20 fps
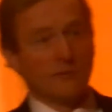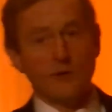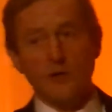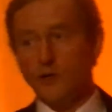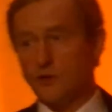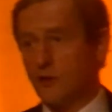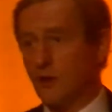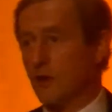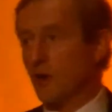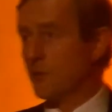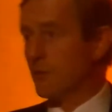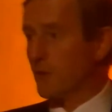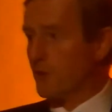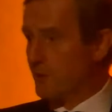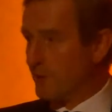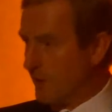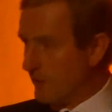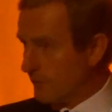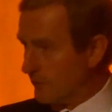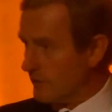We take up the
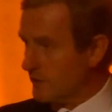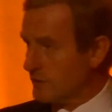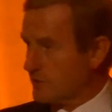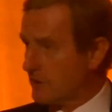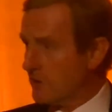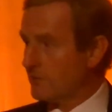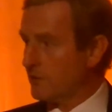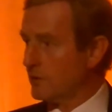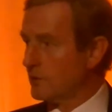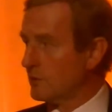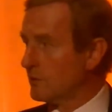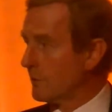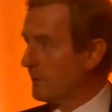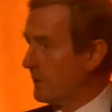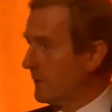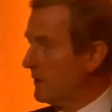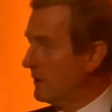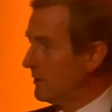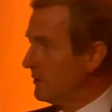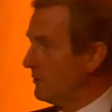presidency of the
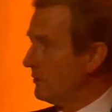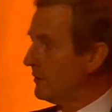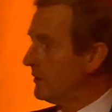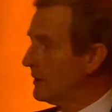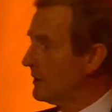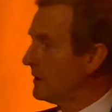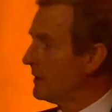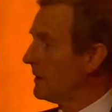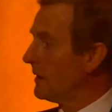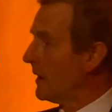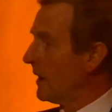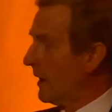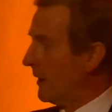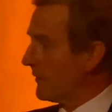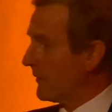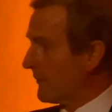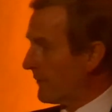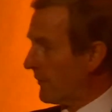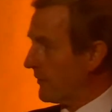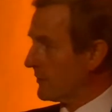European Union on
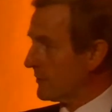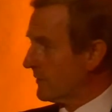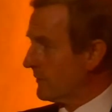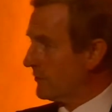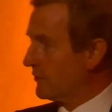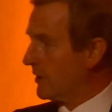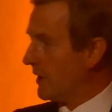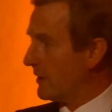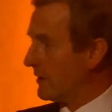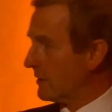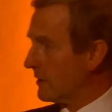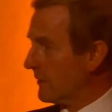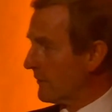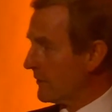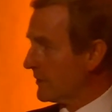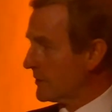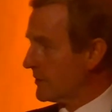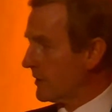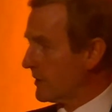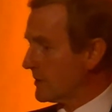the 1st of January
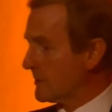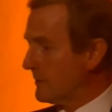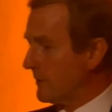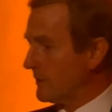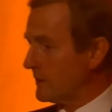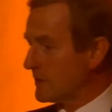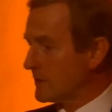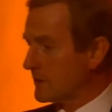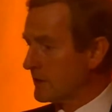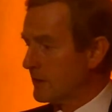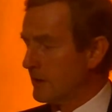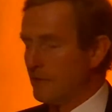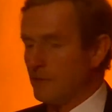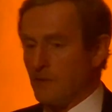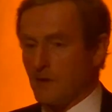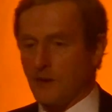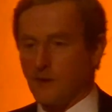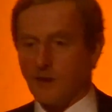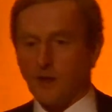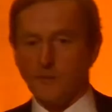for 6
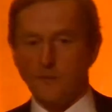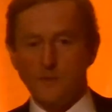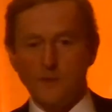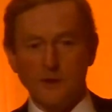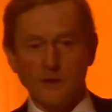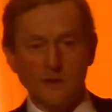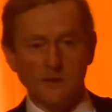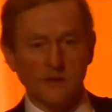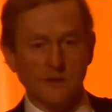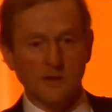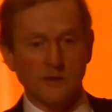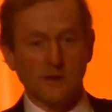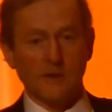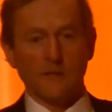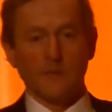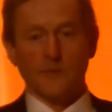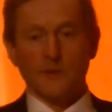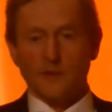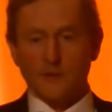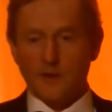months. That
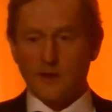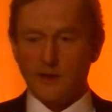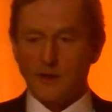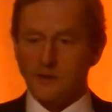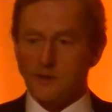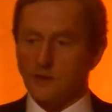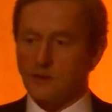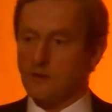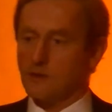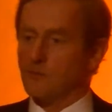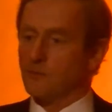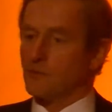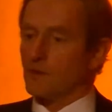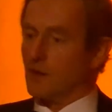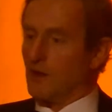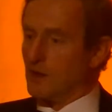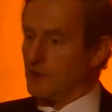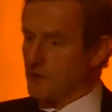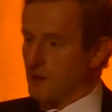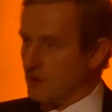means that as
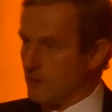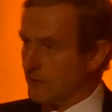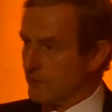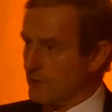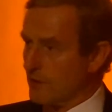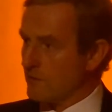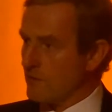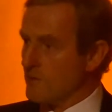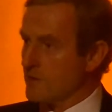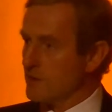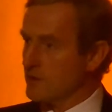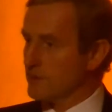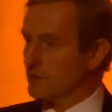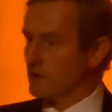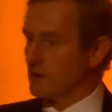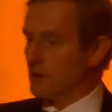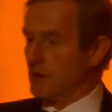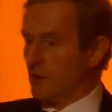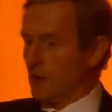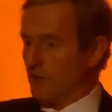head of government,
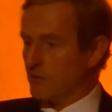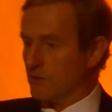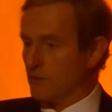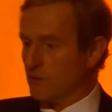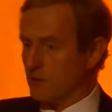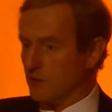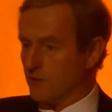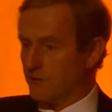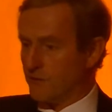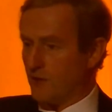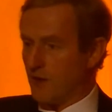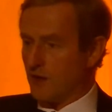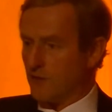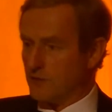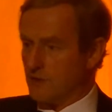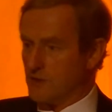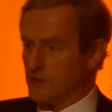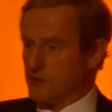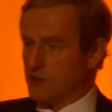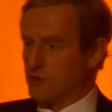I have to go to the
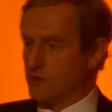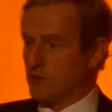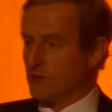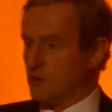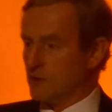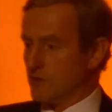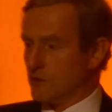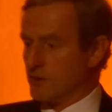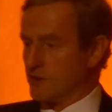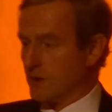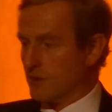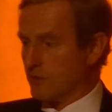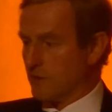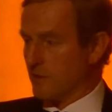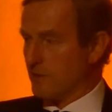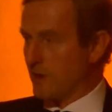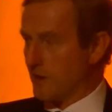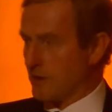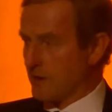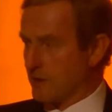Far East, South
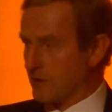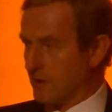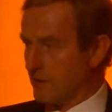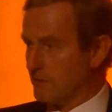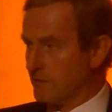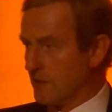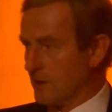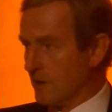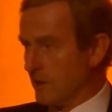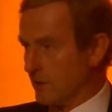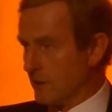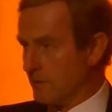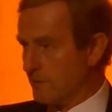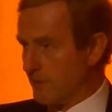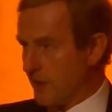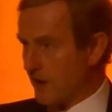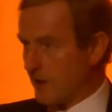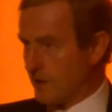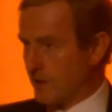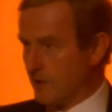America, come
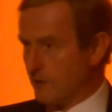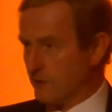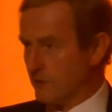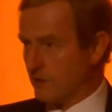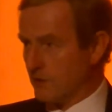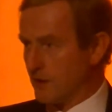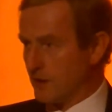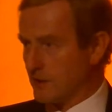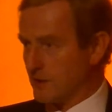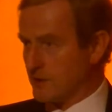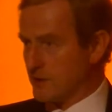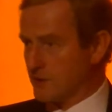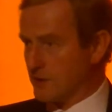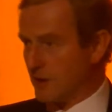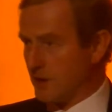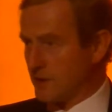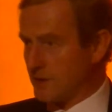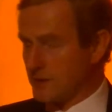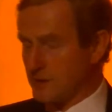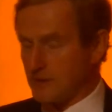back here to the United
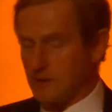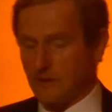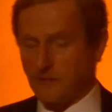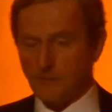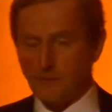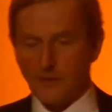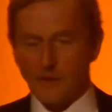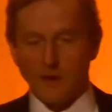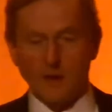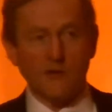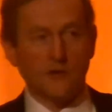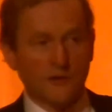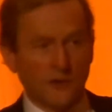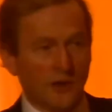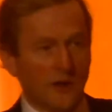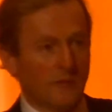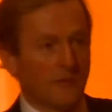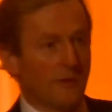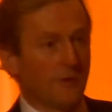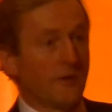States, and
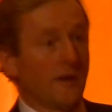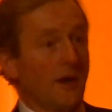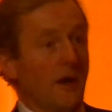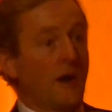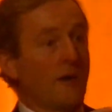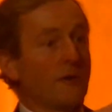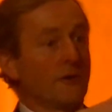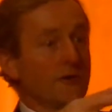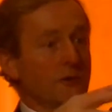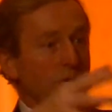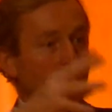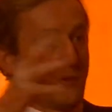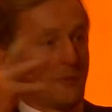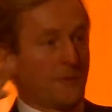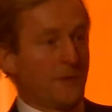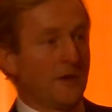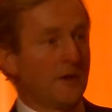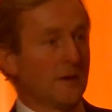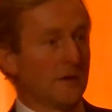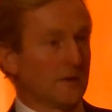deal with our
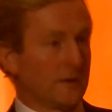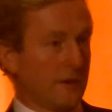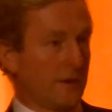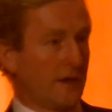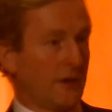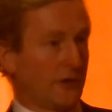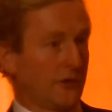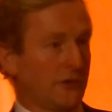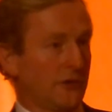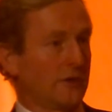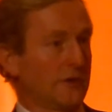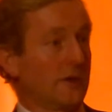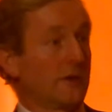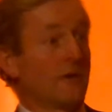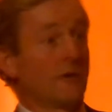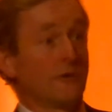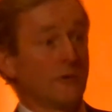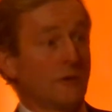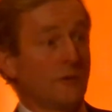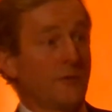European connections and
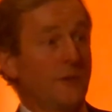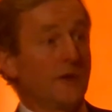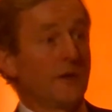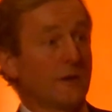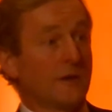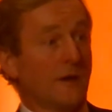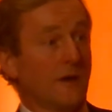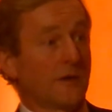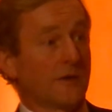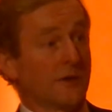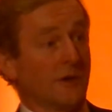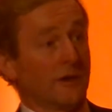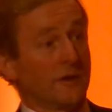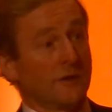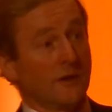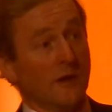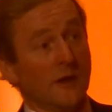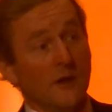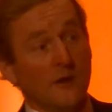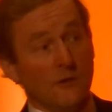our European
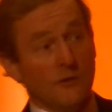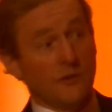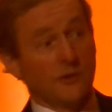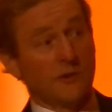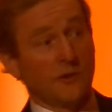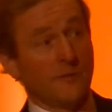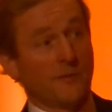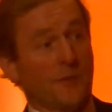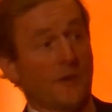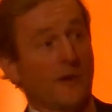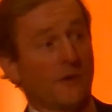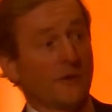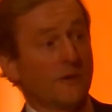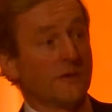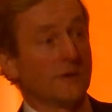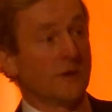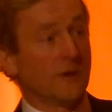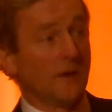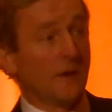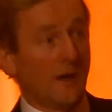context, which is
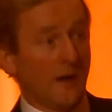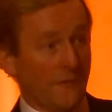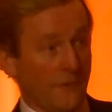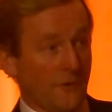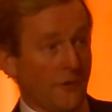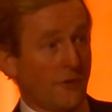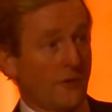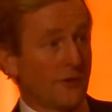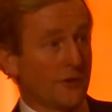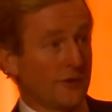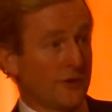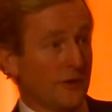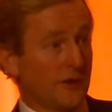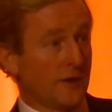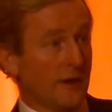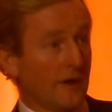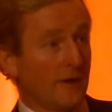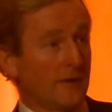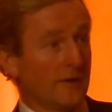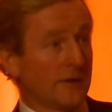important, of course,
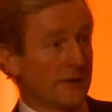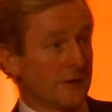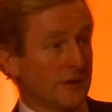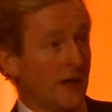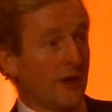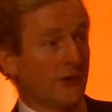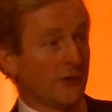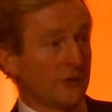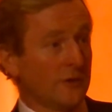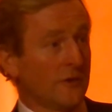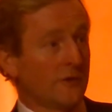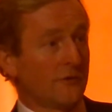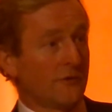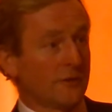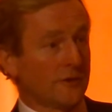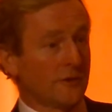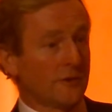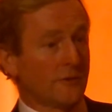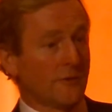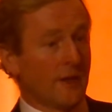in Ireland's national
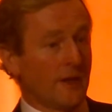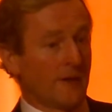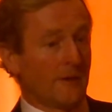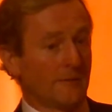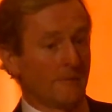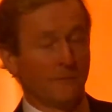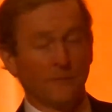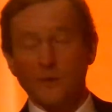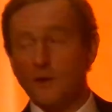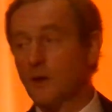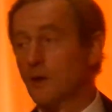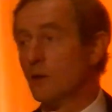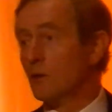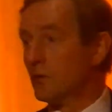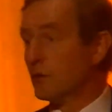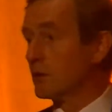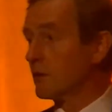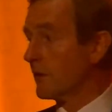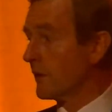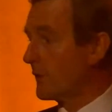interest as well.
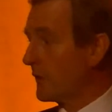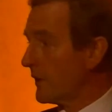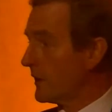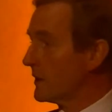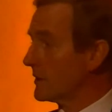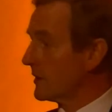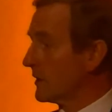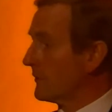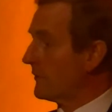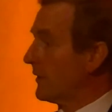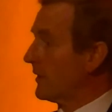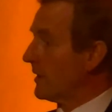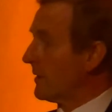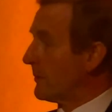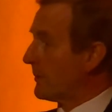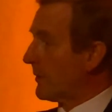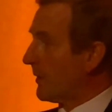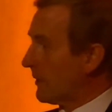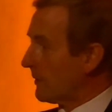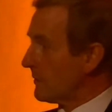One of the things that's very
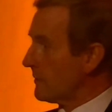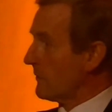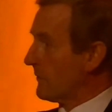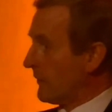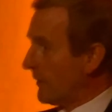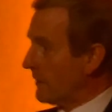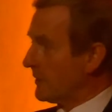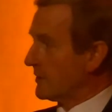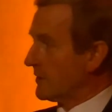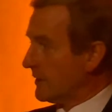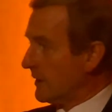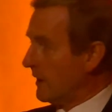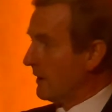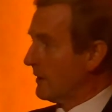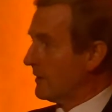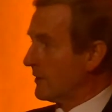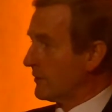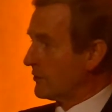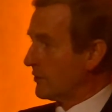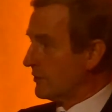important for us in
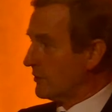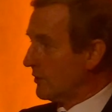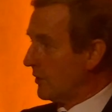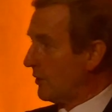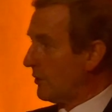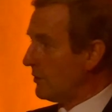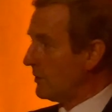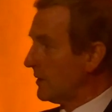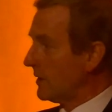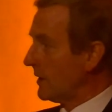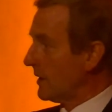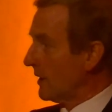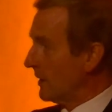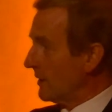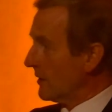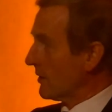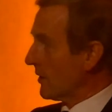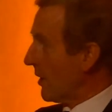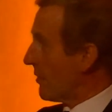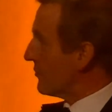Ireland, as you know,
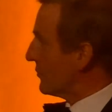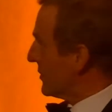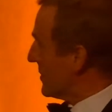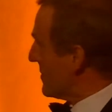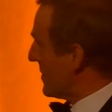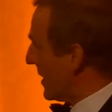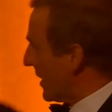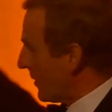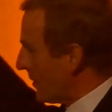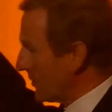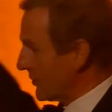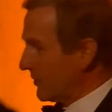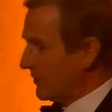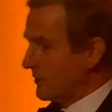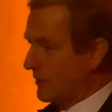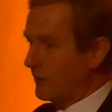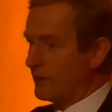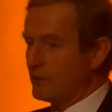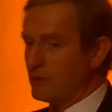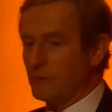in County Mayo, as you
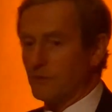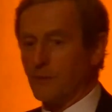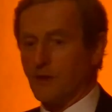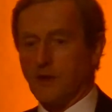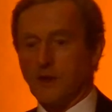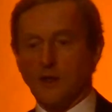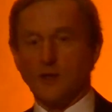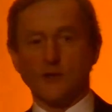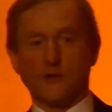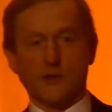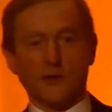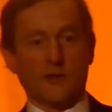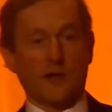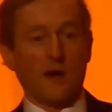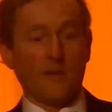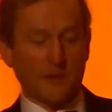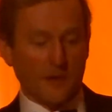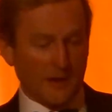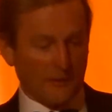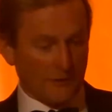know, is the
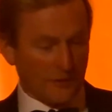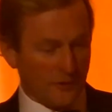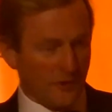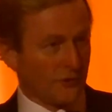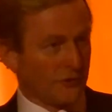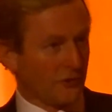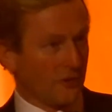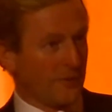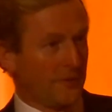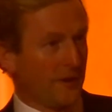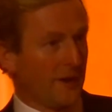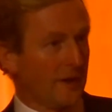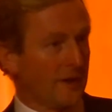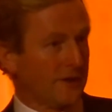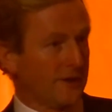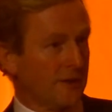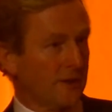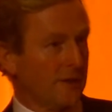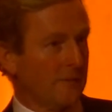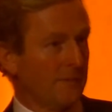Common Agricultural
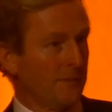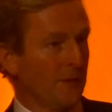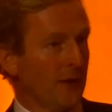Policy.